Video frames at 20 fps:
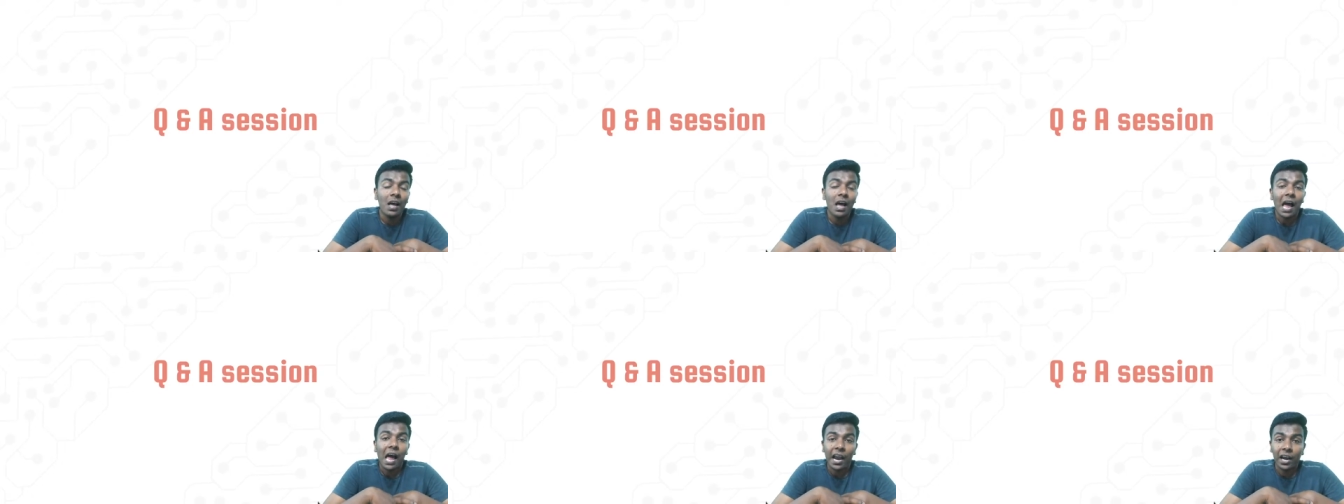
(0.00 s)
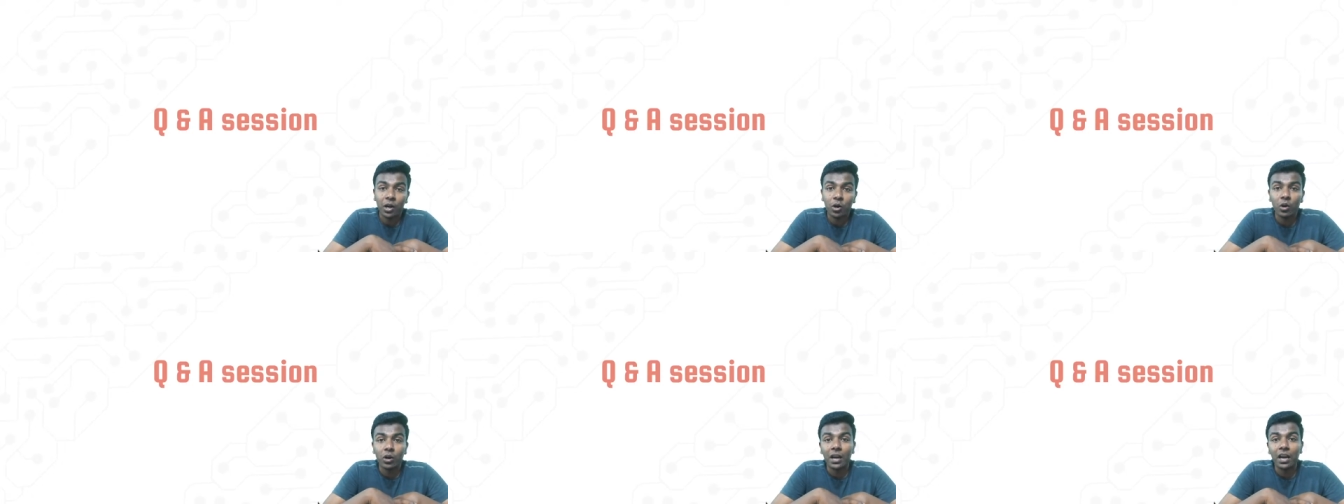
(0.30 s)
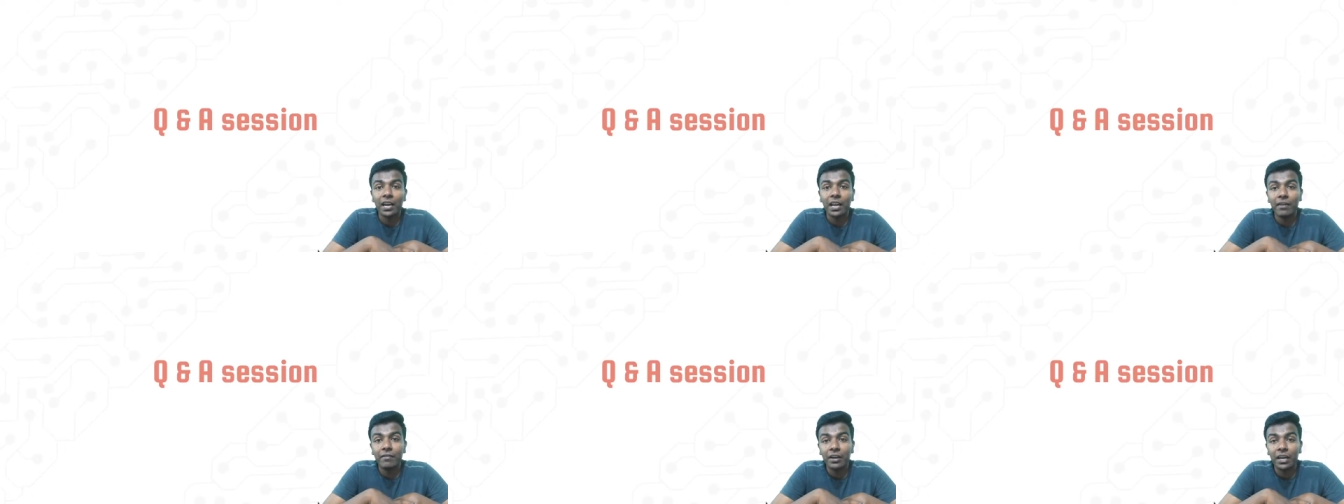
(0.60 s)
Anaconda
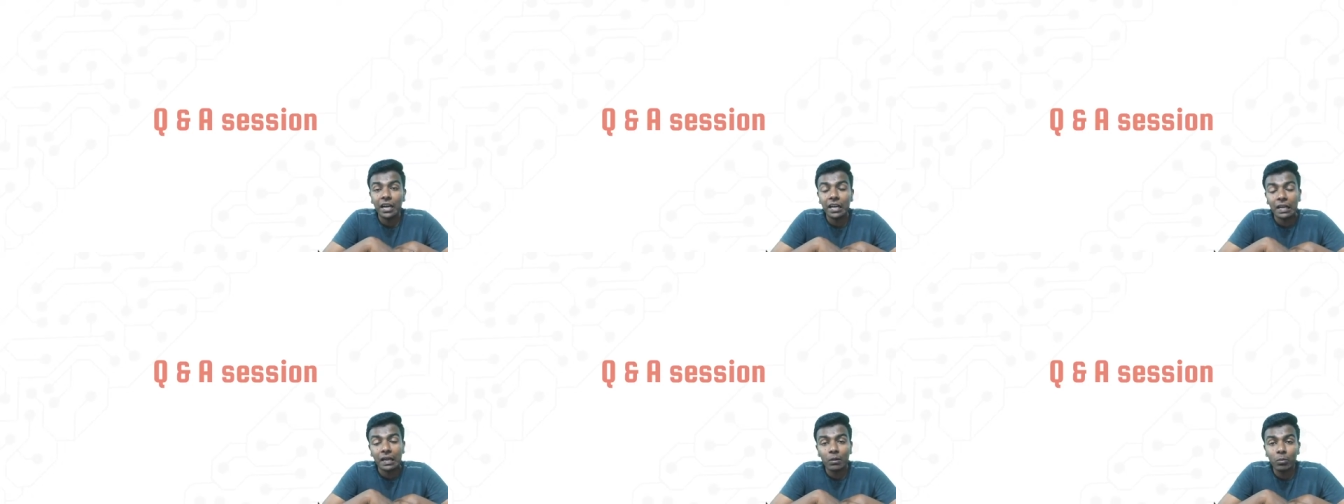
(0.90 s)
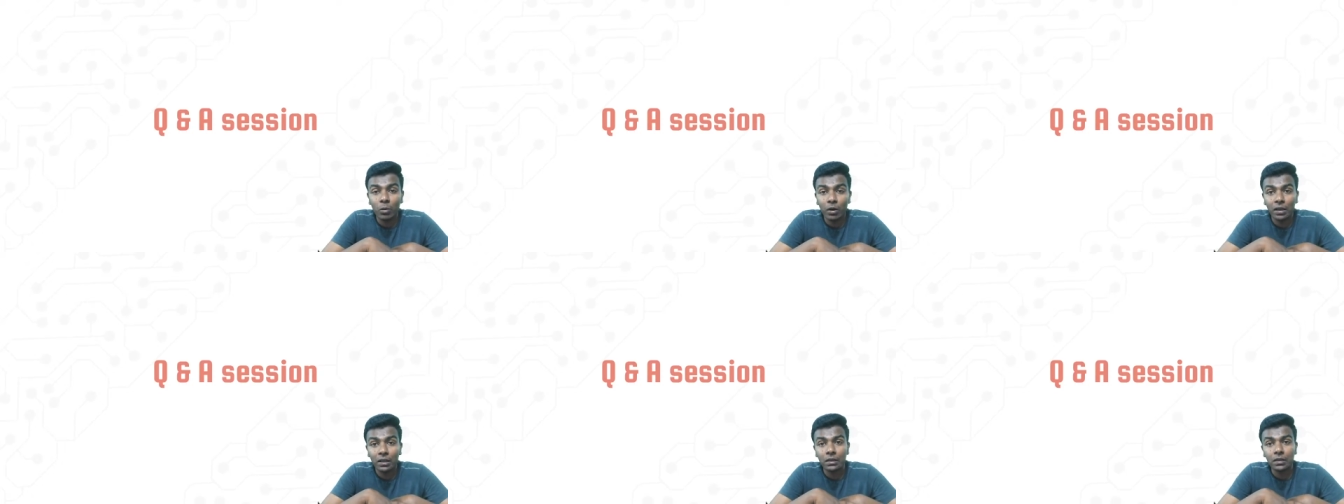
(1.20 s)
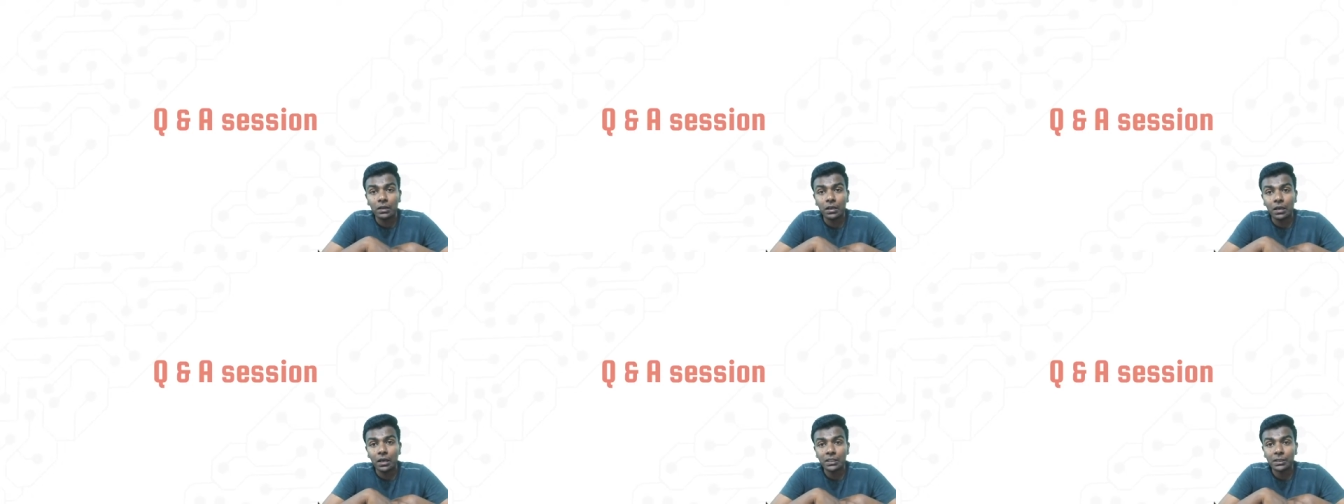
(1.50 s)
Navigator with
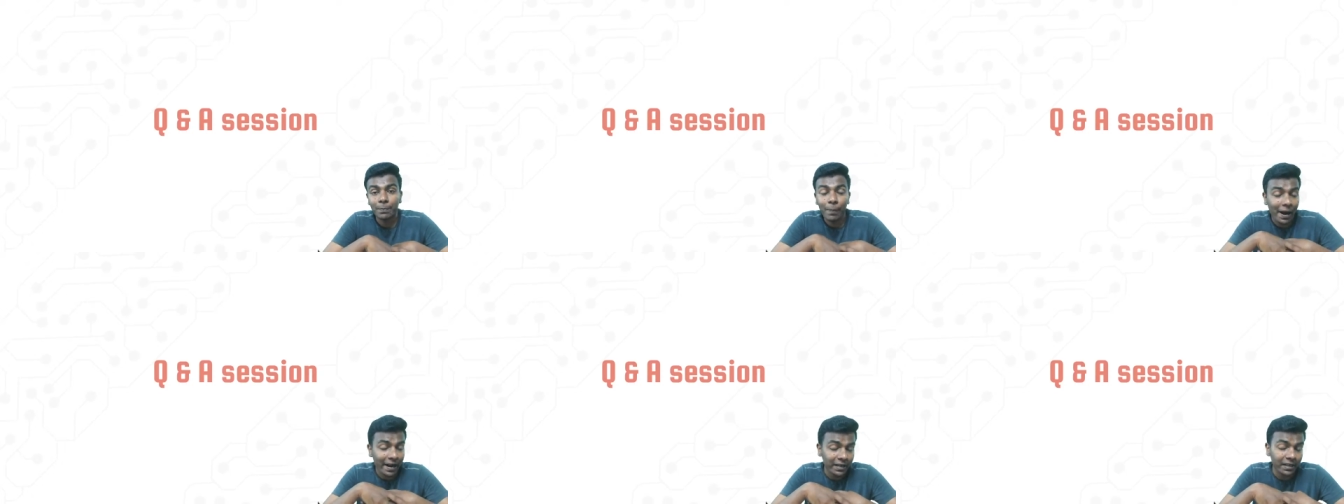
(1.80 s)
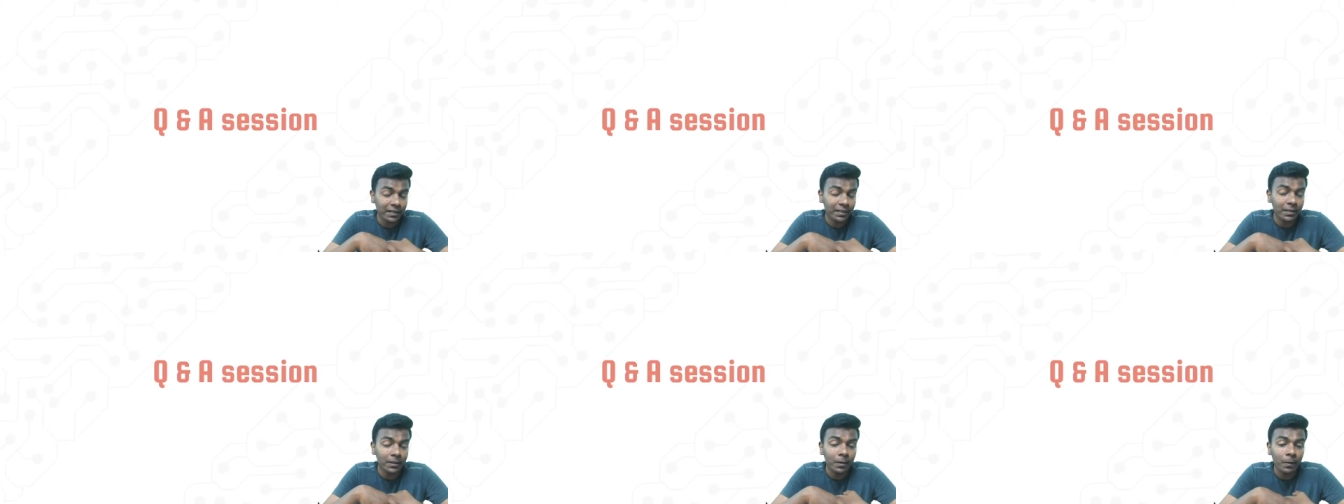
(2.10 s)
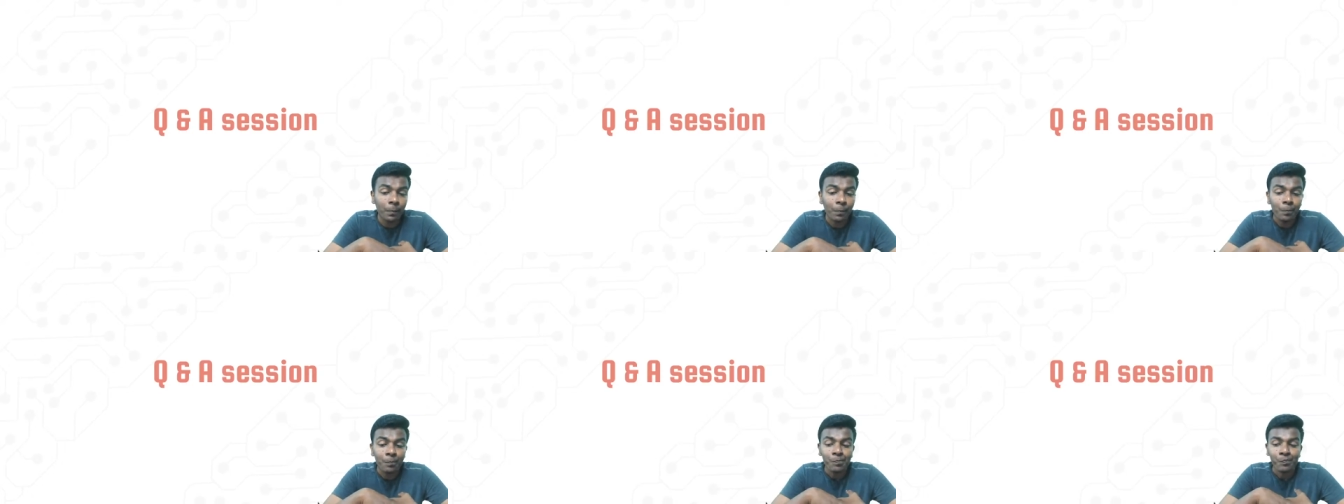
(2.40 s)
Spider.